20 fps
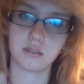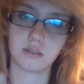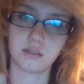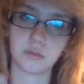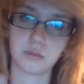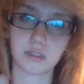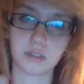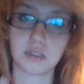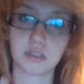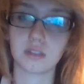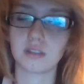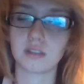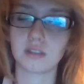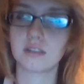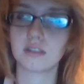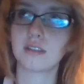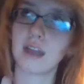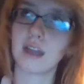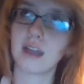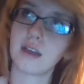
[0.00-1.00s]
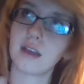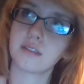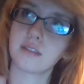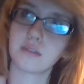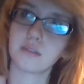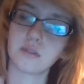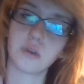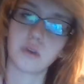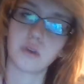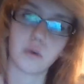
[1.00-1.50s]
was that
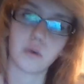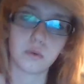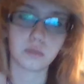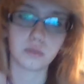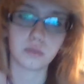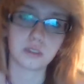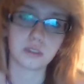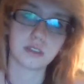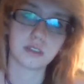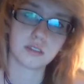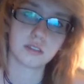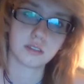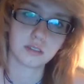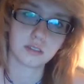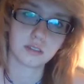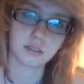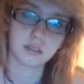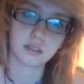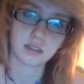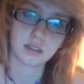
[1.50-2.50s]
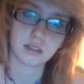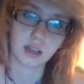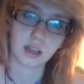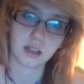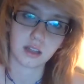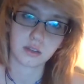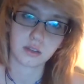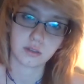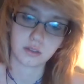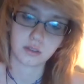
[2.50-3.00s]
the old
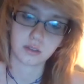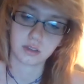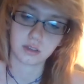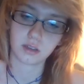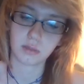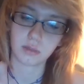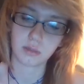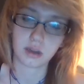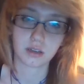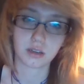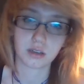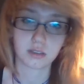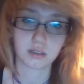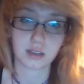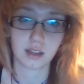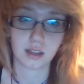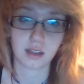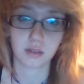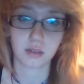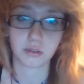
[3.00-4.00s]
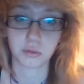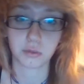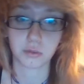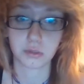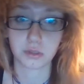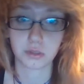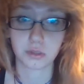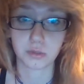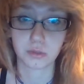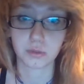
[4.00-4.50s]
American Sign Language
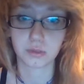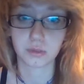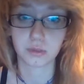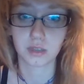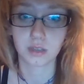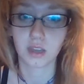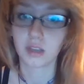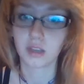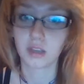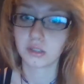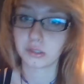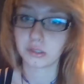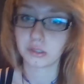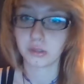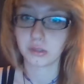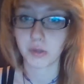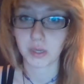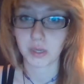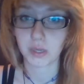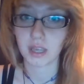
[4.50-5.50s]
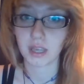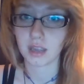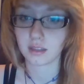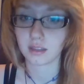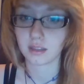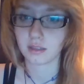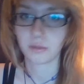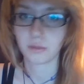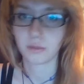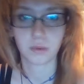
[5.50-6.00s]
was used to create
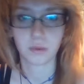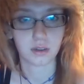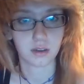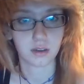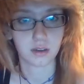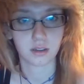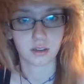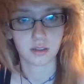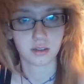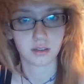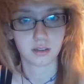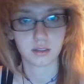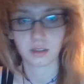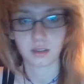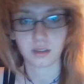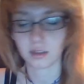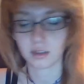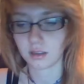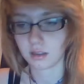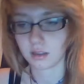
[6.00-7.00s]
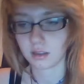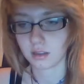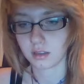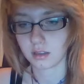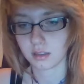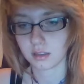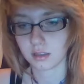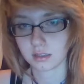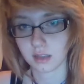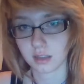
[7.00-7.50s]
the
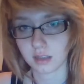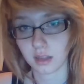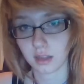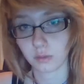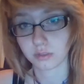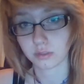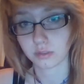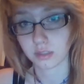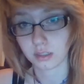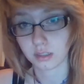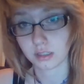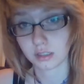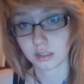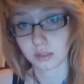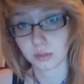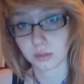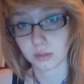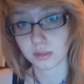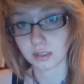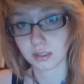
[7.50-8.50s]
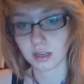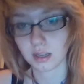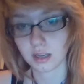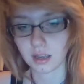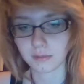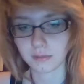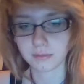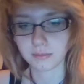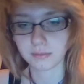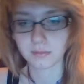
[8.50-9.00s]
sign language that is used today.
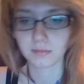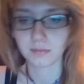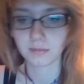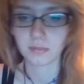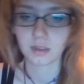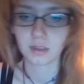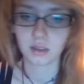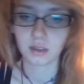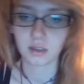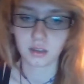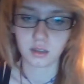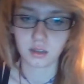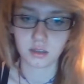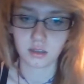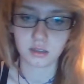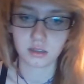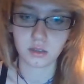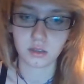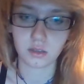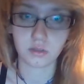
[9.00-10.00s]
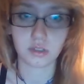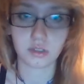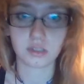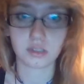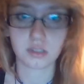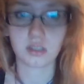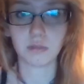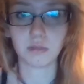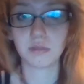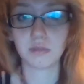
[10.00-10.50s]
So
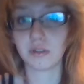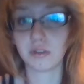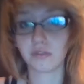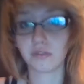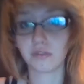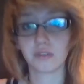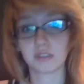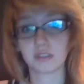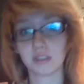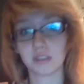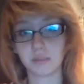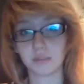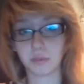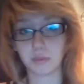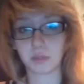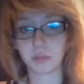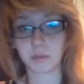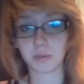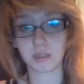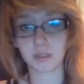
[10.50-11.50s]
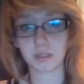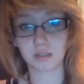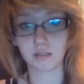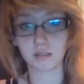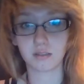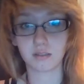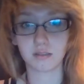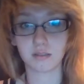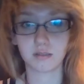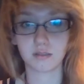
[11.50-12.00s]
just some differences between
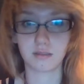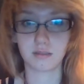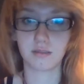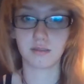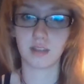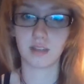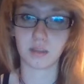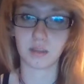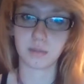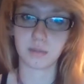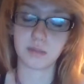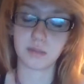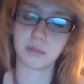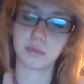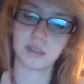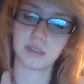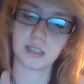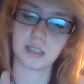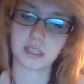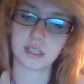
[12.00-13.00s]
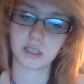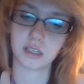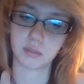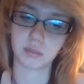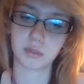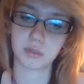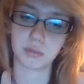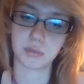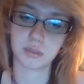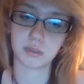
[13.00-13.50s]
deaf people and hearing
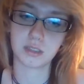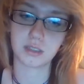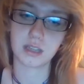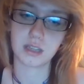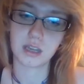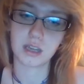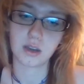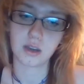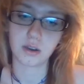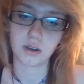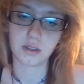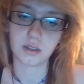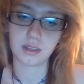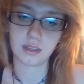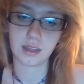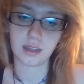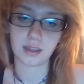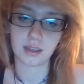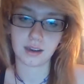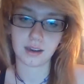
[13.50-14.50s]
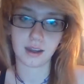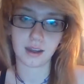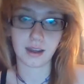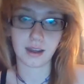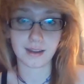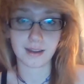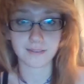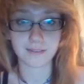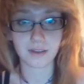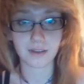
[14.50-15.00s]
people that
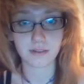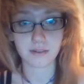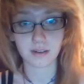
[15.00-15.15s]
I found